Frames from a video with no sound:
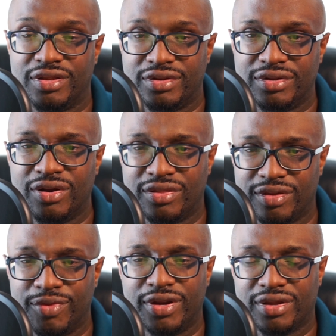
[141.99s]
North
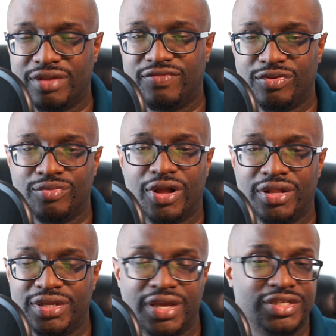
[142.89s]
American football,
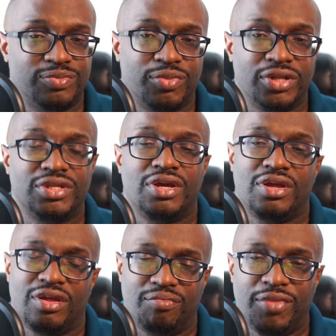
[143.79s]
yes, but
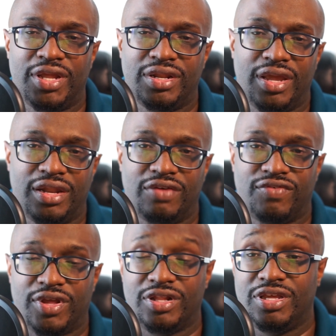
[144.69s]
mainly
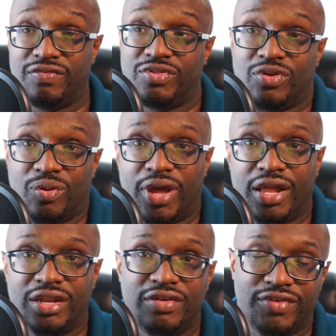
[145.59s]
NFL, even though I
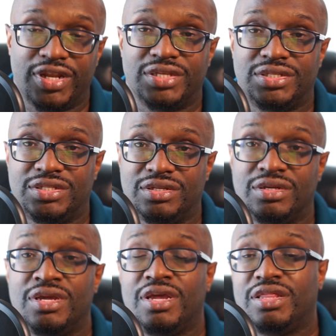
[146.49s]
live in a city
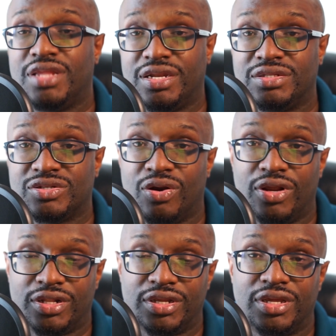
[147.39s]
that is
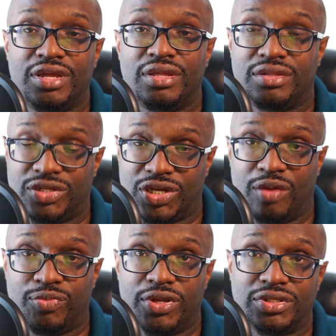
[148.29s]
currently the
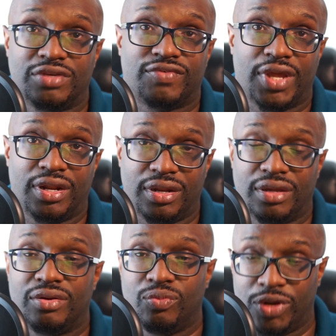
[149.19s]
champions of Canada,
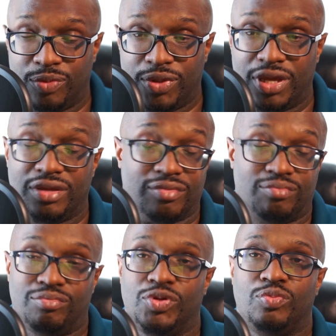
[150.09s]
Winnipeg
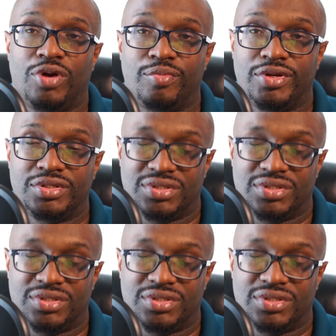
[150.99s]
Blue Bombers.